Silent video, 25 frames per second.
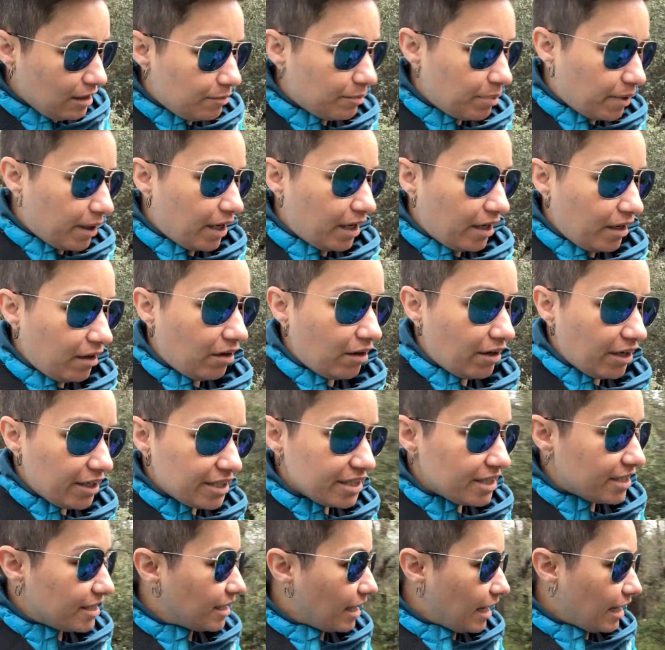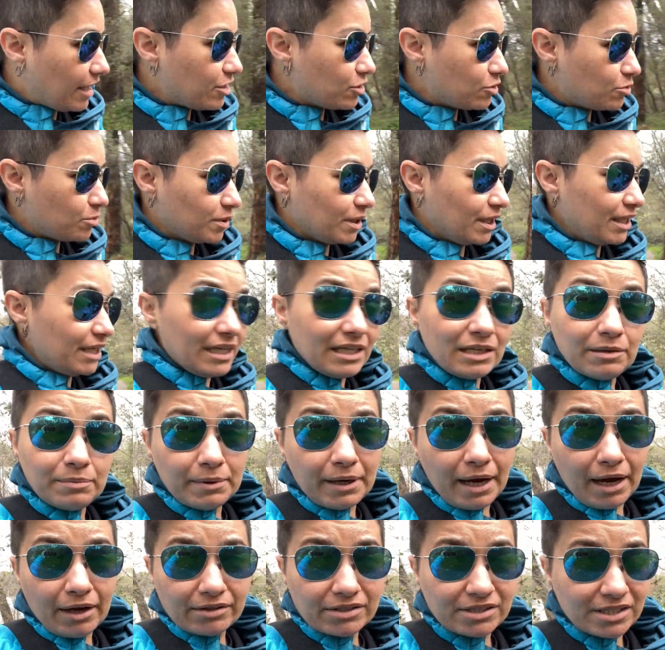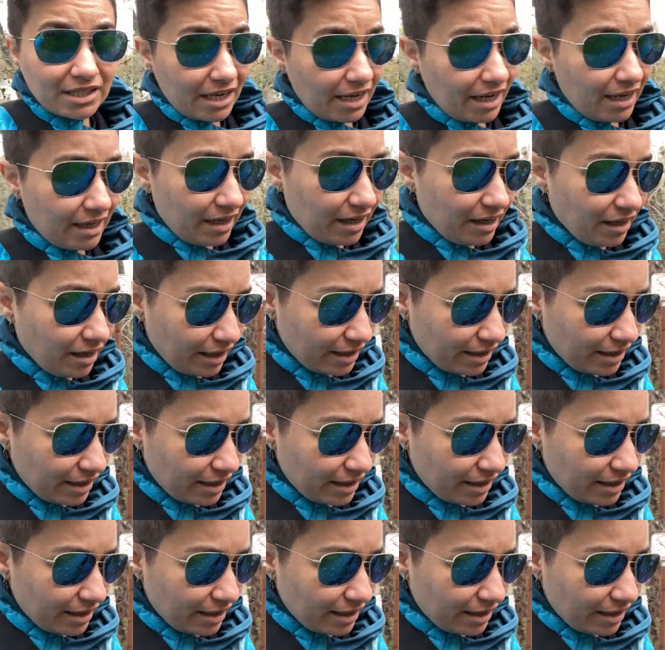But honestly, I just really need to be outside.